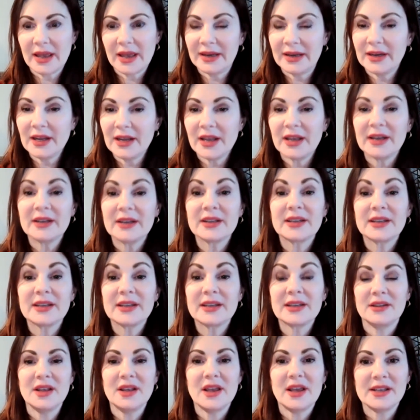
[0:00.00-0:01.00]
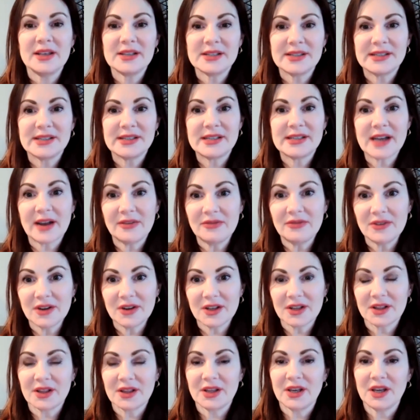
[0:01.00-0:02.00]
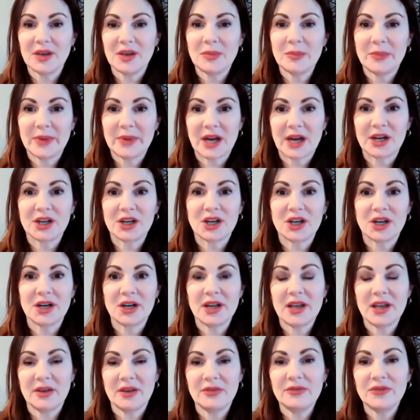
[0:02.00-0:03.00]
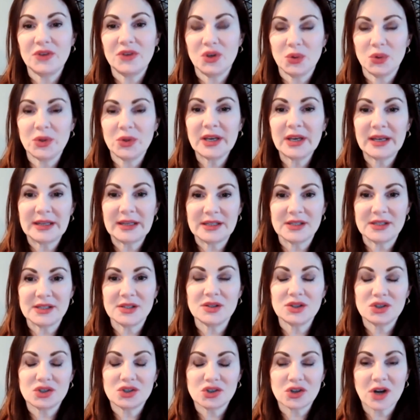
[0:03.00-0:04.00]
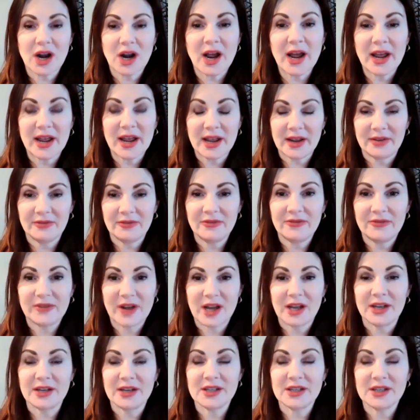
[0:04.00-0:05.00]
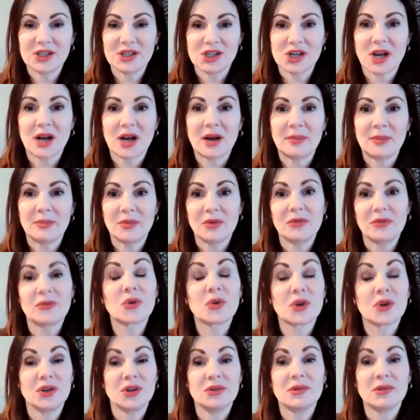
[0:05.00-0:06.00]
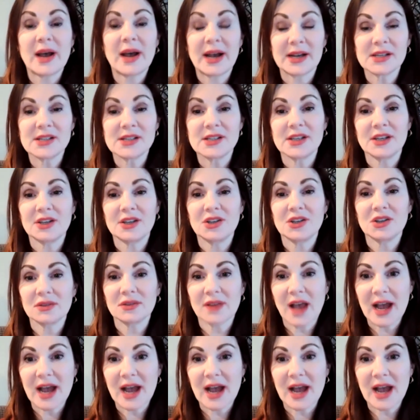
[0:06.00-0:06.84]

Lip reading: it is definitely better if you can try and find a job before you exit your